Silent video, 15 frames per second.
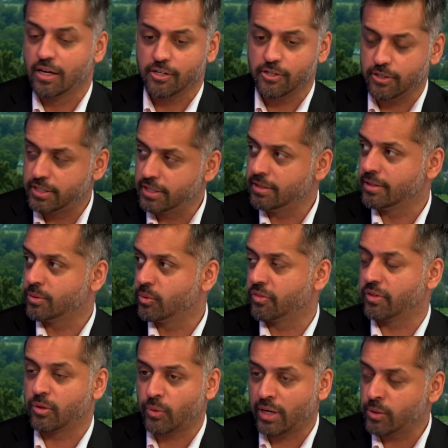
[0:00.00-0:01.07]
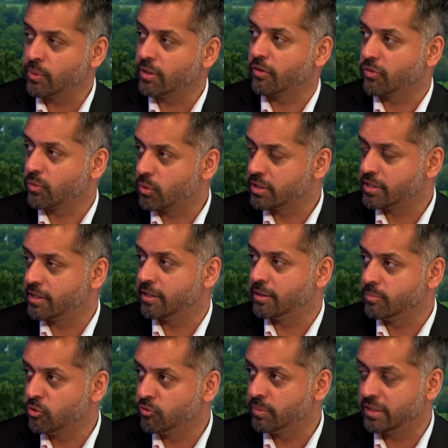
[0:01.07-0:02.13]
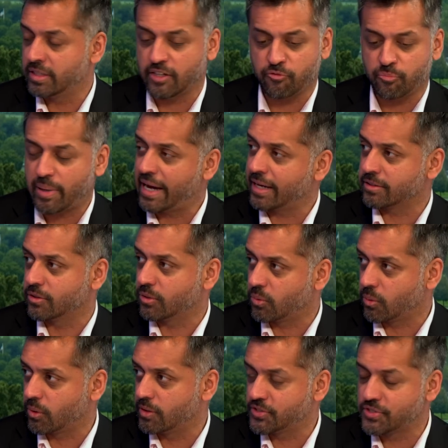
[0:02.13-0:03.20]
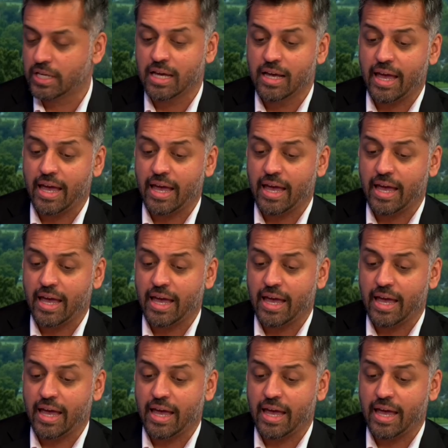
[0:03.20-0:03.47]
You're dealing with a right-wing authoritarian movement. They've packed the courts.